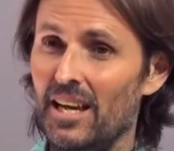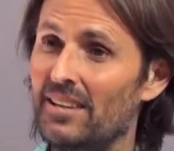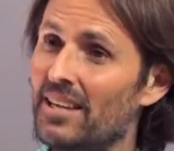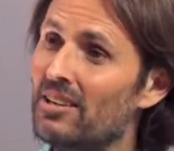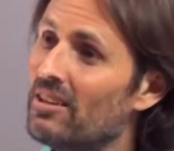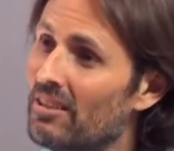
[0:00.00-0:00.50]
And
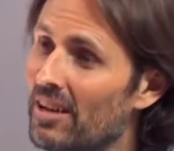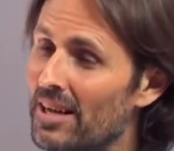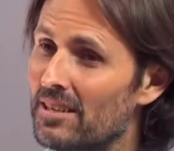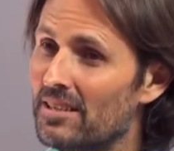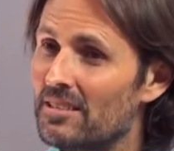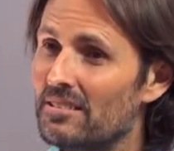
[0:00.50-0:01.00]
they don't
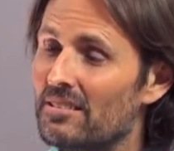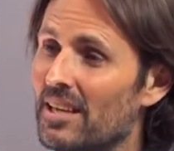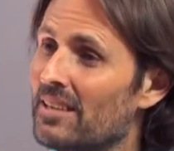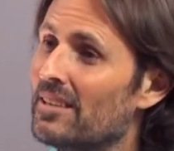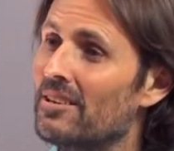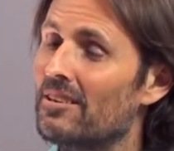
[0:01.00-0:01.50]
like it,
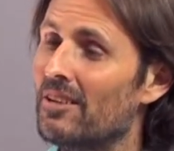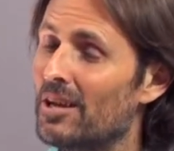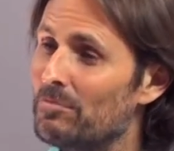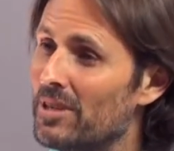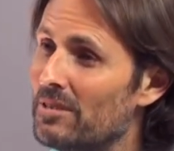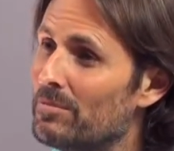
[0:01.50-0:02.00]
and they don't
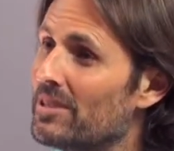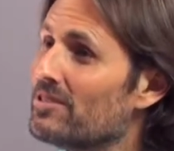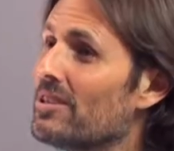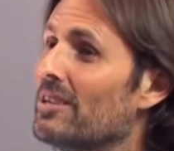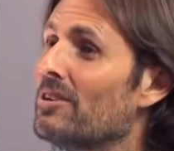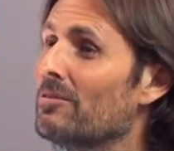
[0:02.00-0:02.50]
like me
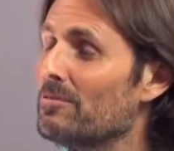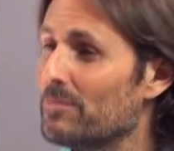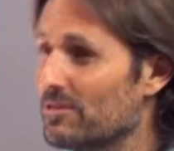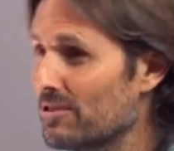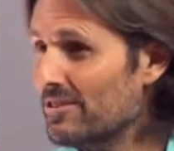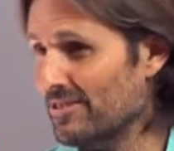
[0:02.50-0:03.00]
because I told them
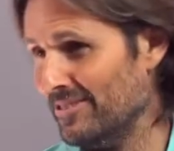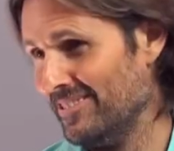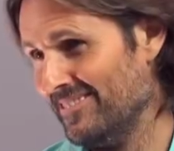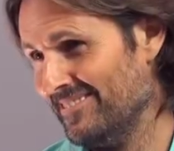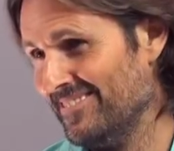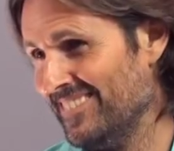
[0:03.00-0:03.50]
the truth,
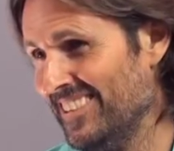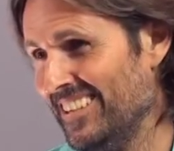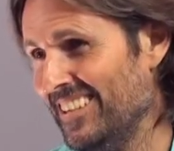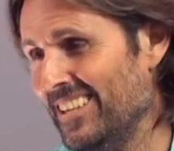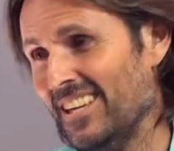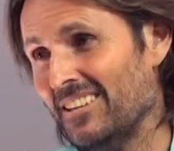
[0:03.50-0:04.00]

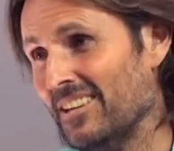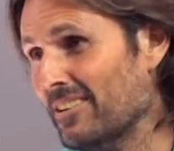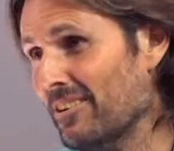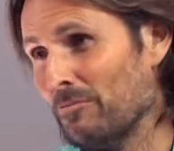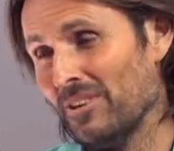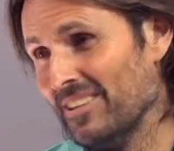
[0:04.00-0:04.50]
and they
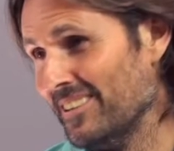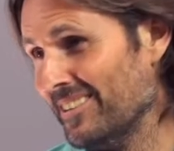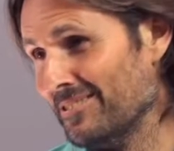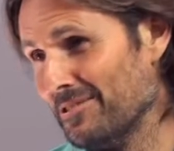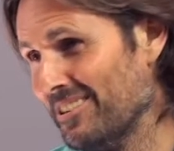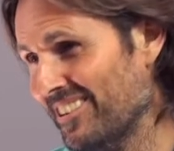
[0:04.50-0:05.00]
don't want to hear
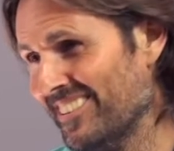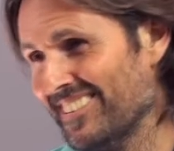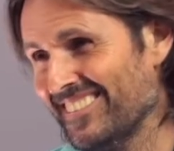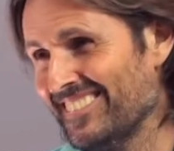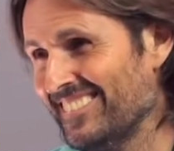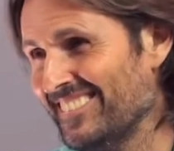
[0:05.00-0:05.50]
the
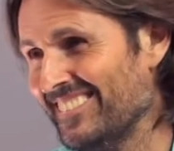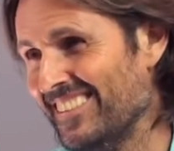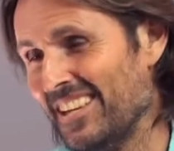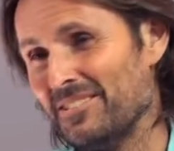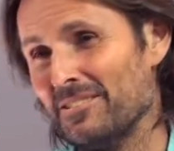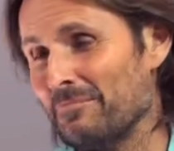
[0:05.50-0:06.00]
truth.
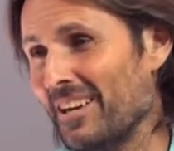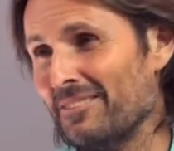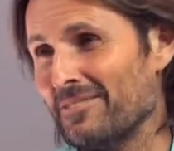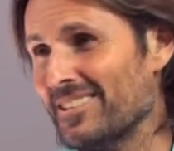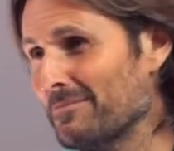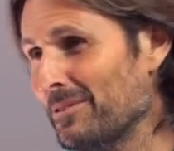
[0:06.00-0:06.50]
That's the
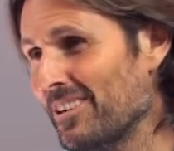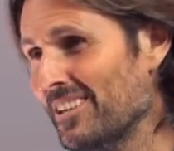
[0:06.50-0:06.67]
main reason